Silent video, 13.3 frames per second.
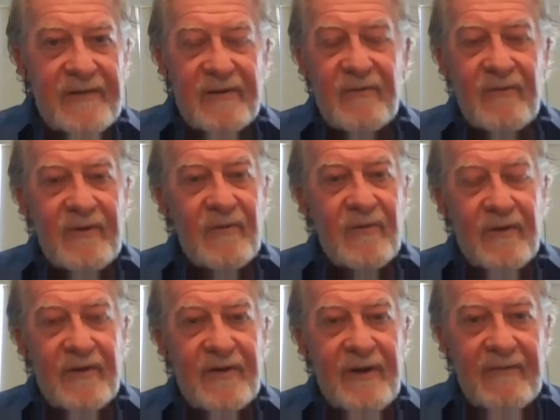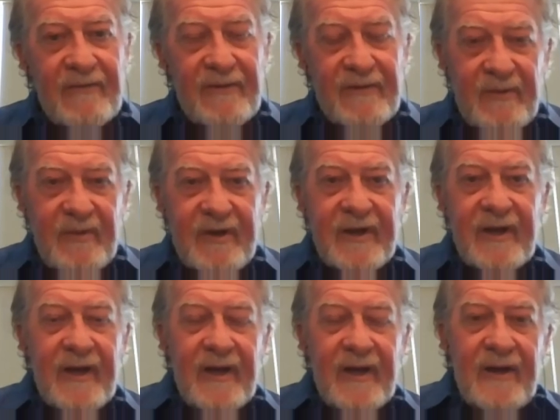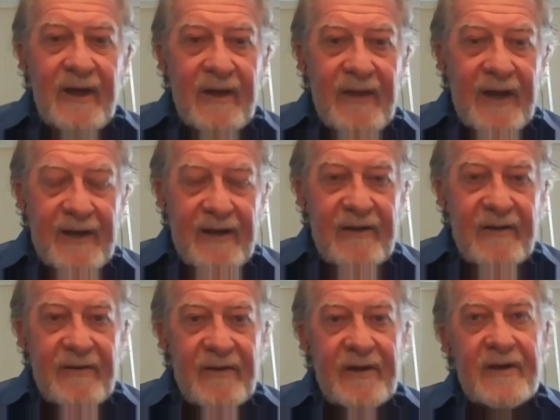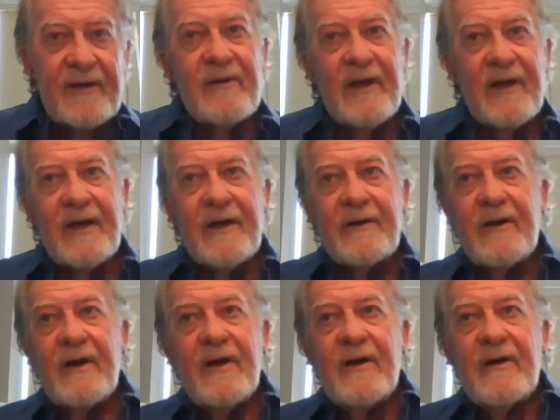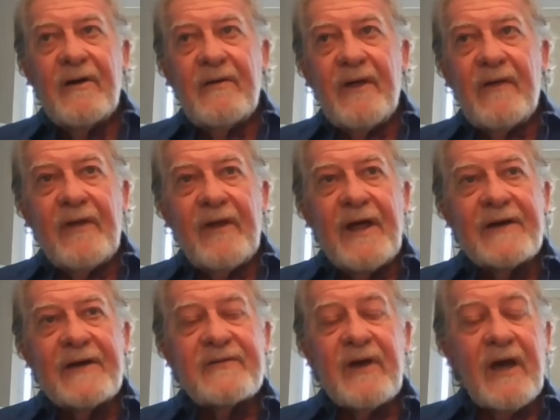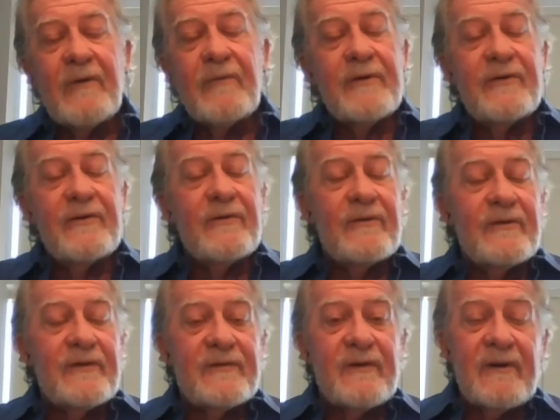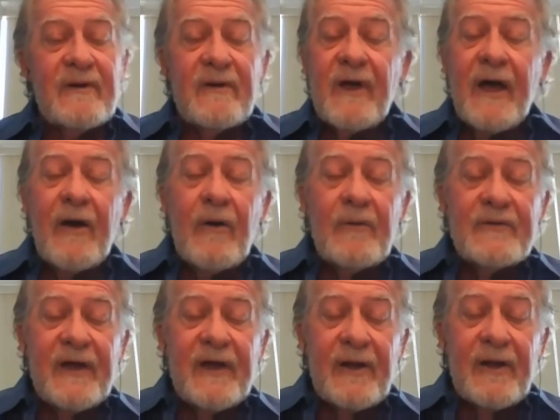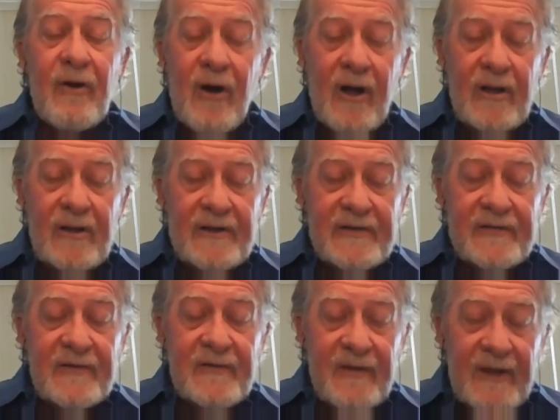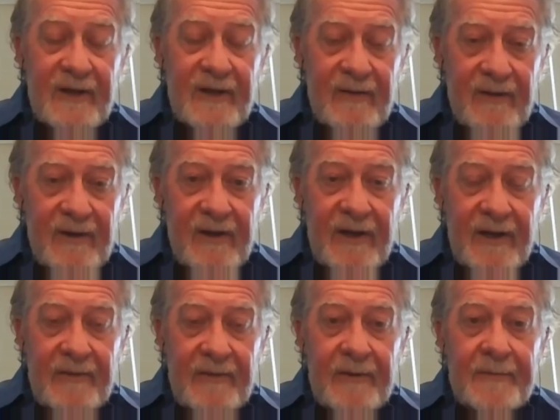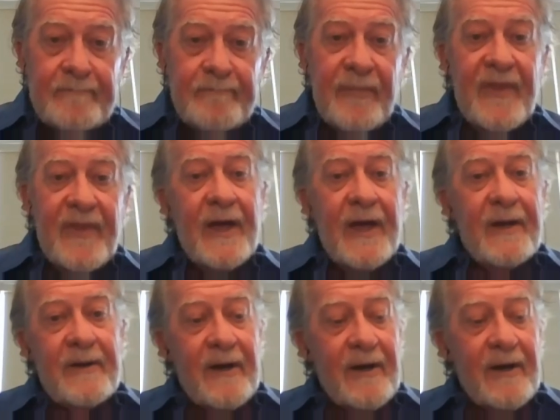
and we will endeavor to be, and that kind of thing. And then the next thing I would do is I always had a call list at the end of the day that